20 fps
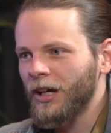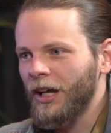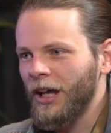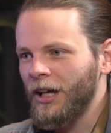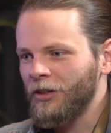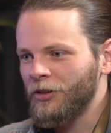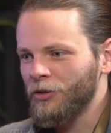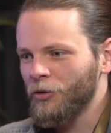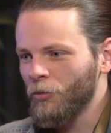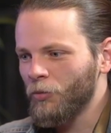
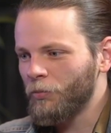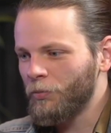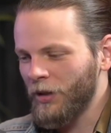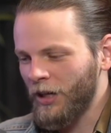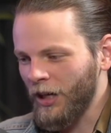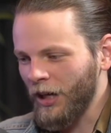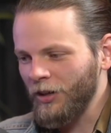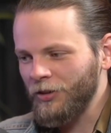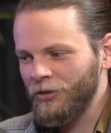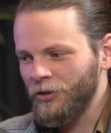And
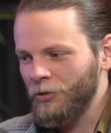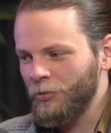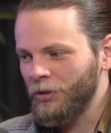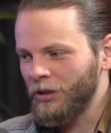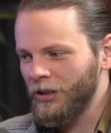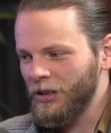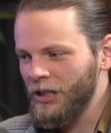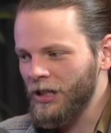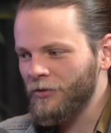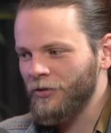because you
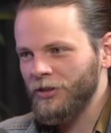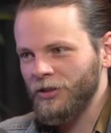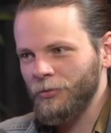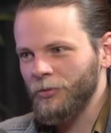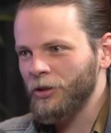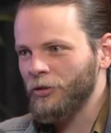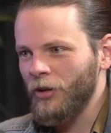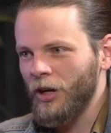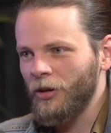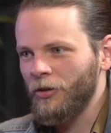believe in
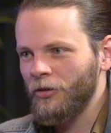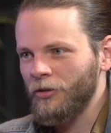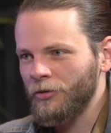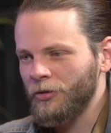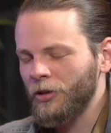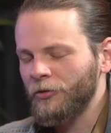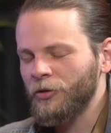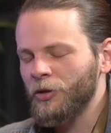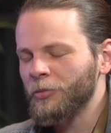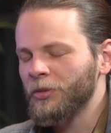something greater than
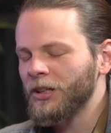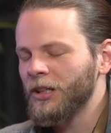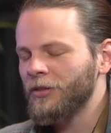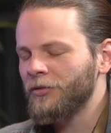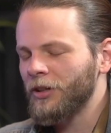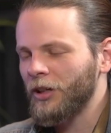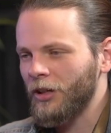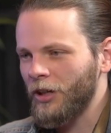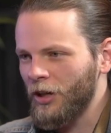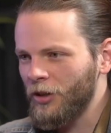yourself, you believe
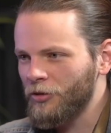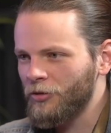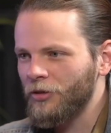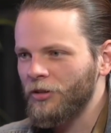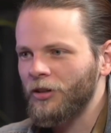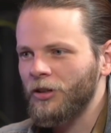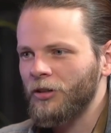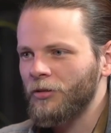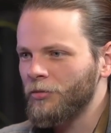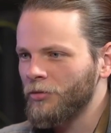in the country,
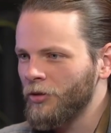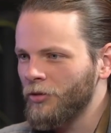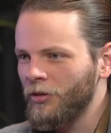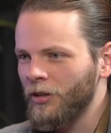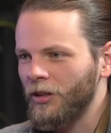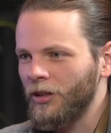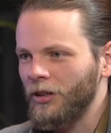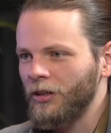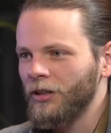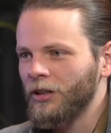the
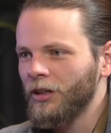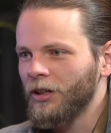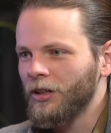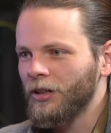community,